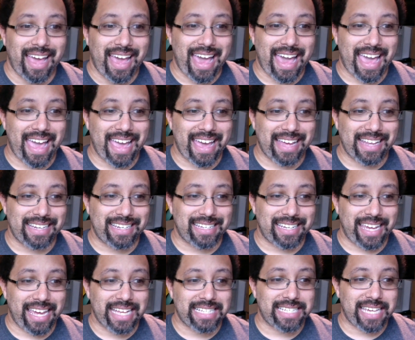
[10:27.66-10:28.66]
And
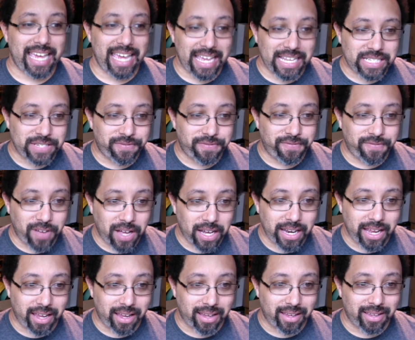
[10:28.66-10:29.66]
it's
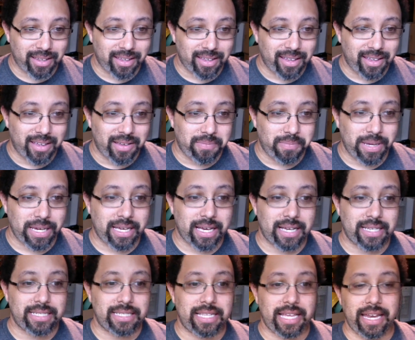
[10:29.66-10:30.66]
funny
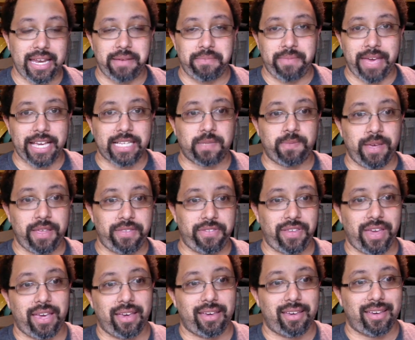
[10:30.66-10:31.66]
because then it makes me
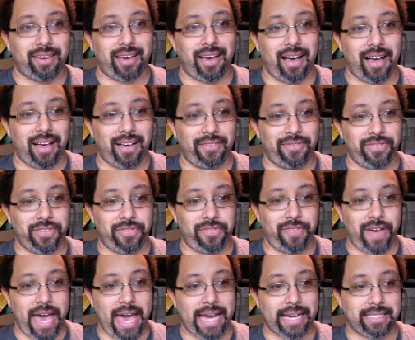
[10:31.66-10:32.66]
think of the
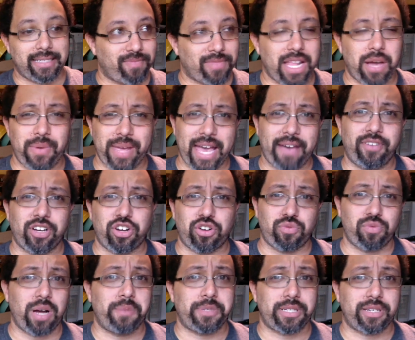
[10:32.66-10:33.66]
fact that we have a
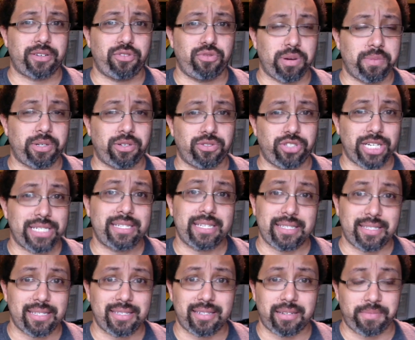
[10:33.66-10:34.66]
corrupt criminal justice
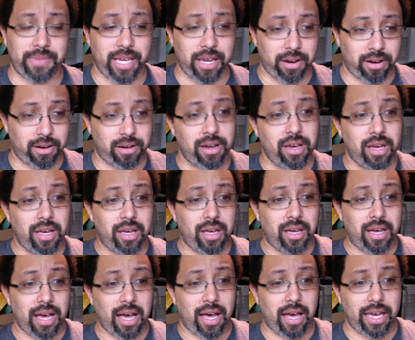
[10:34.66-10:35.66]
system here
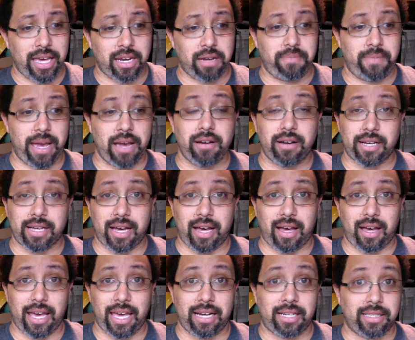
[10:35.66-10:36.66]
in
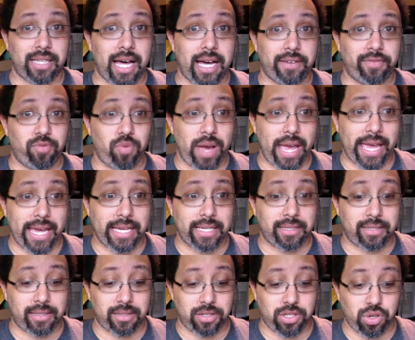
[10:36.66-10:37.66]
America in a lot of
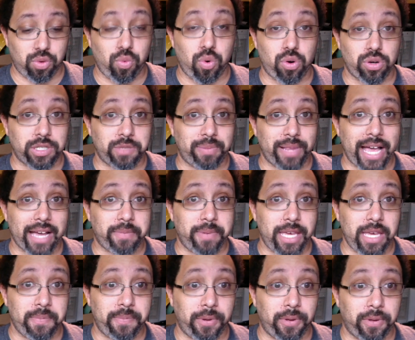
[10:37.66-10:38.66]
ways towards black
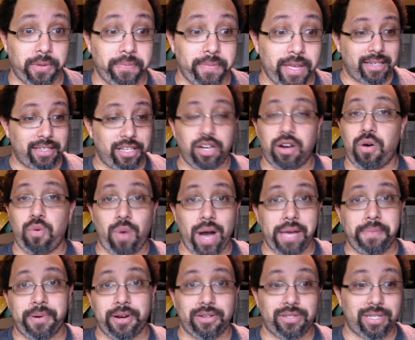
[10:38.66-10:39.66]
people. You know, a
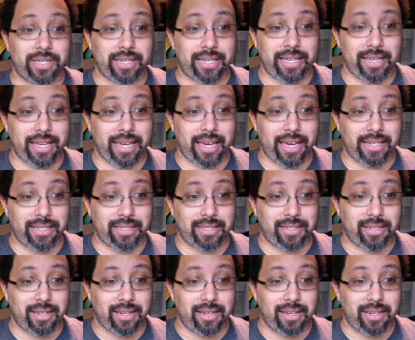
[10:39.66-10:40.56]
white person can get